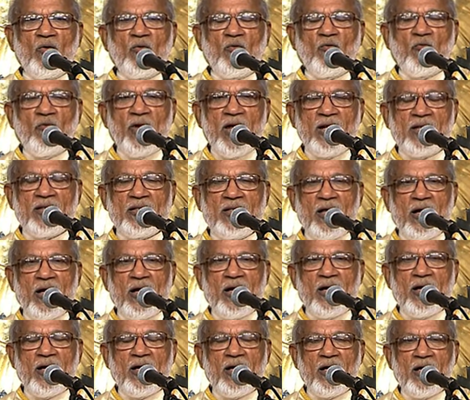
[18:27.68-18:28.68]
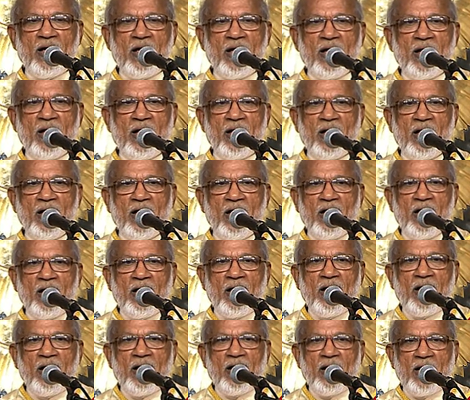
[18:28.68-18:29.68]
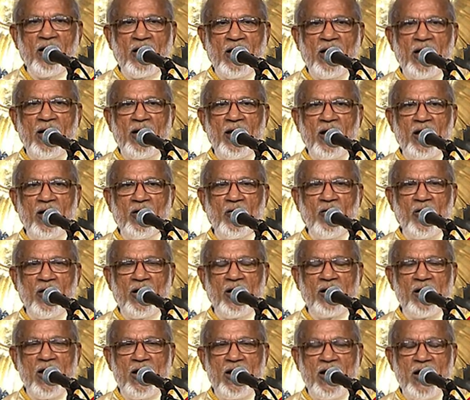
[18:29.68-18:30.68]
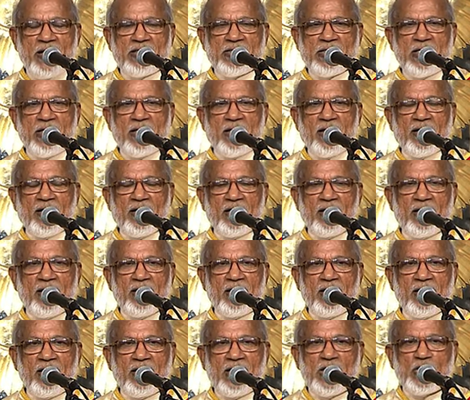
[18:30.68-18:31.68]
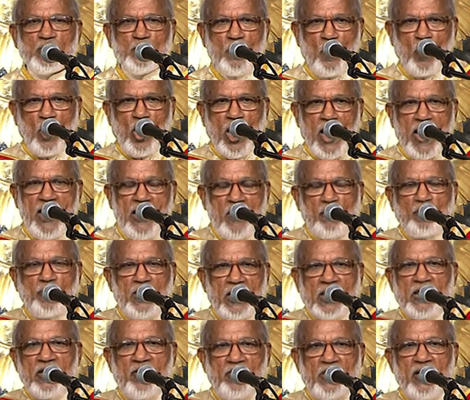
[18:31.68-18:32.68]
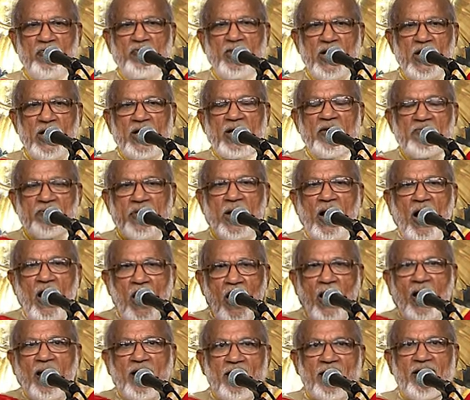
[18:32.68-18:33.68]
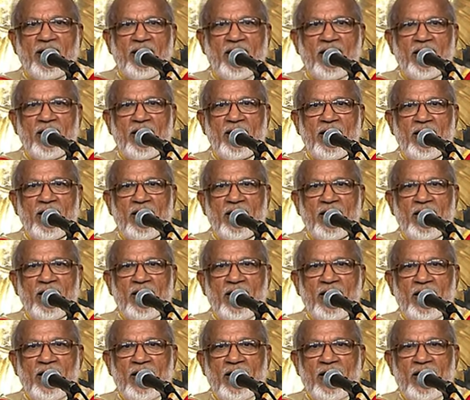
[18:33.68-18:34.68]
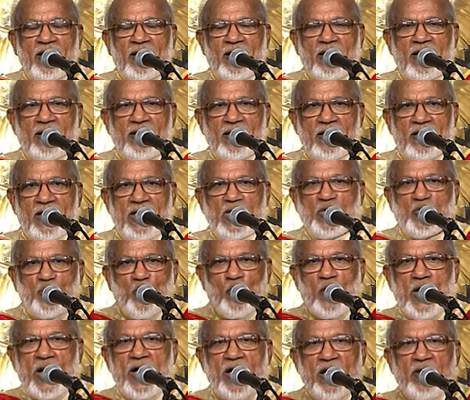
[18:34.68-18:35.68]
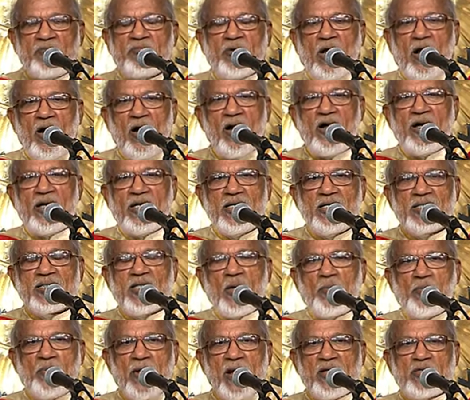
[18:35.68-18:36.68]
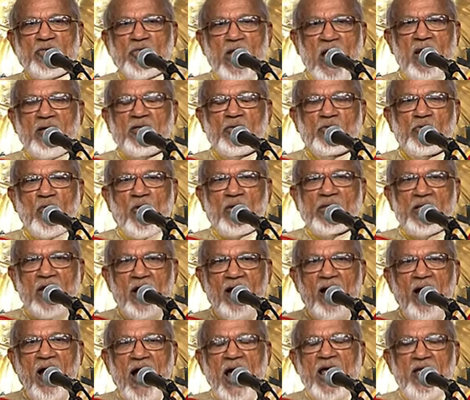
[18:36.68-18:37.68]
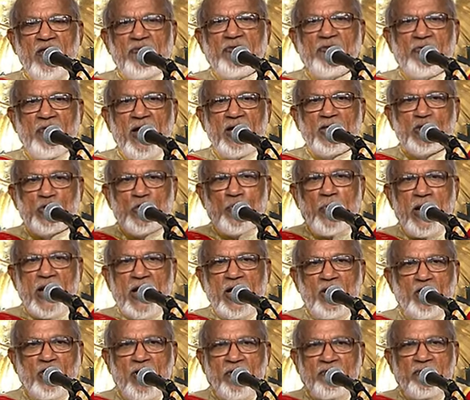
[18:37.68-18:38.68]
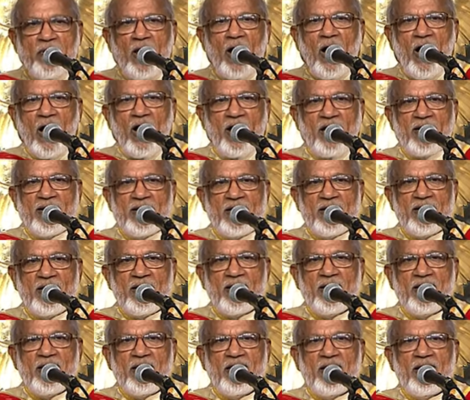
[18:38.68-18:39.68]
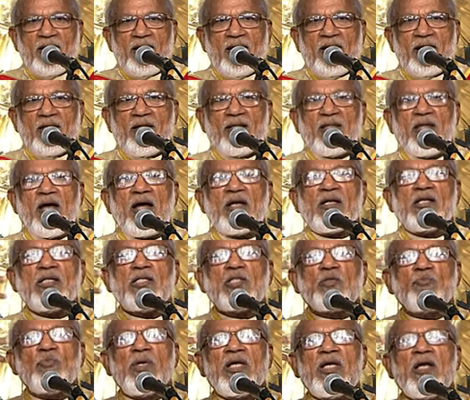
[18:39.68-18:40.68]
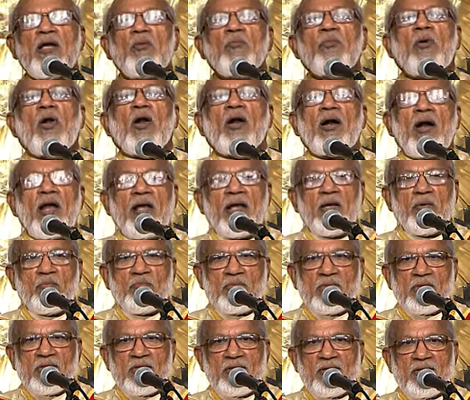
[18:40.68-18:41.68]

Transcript: When the reader or the lector is proclaiming in the word of God, this word of God is the presence or the life and spirit of God that is being proclaimed.